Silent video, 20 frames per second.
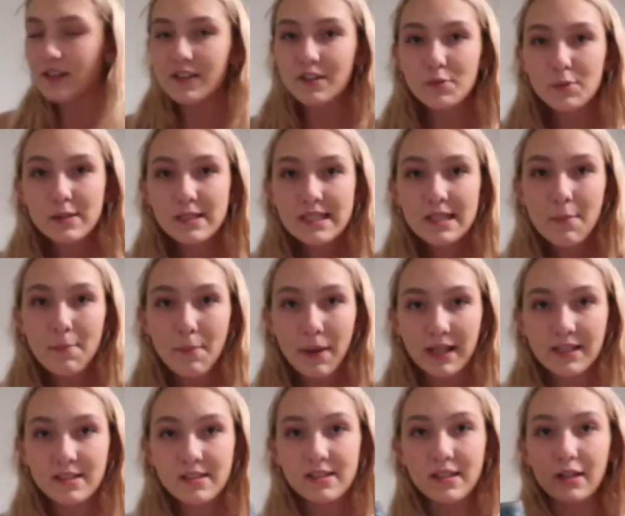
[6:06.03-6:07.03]
this was in the
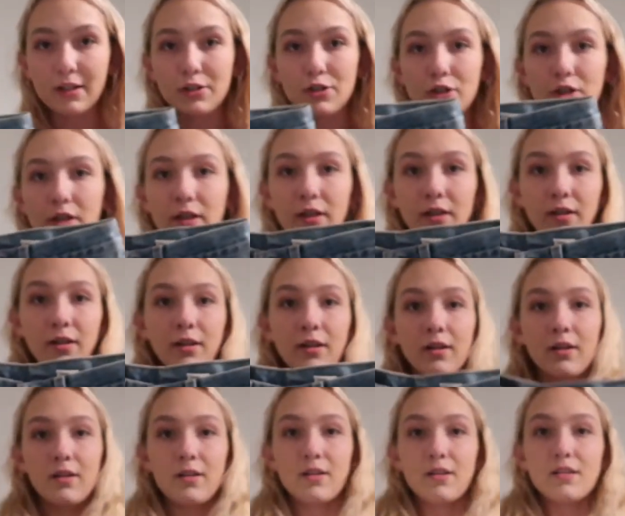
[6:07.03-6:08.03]
men's section.
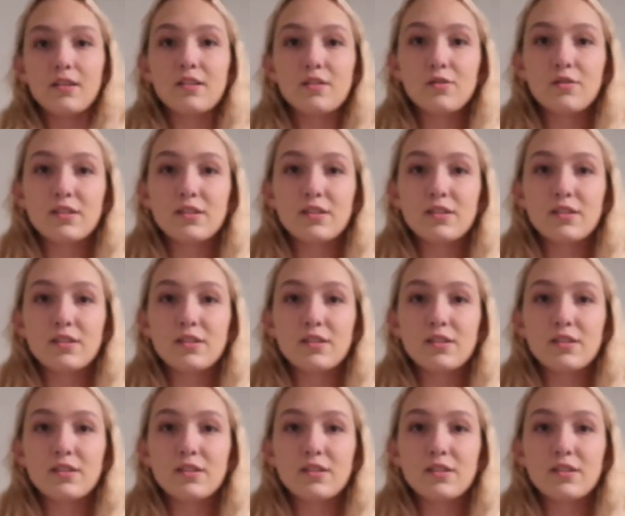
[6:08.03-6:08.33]
This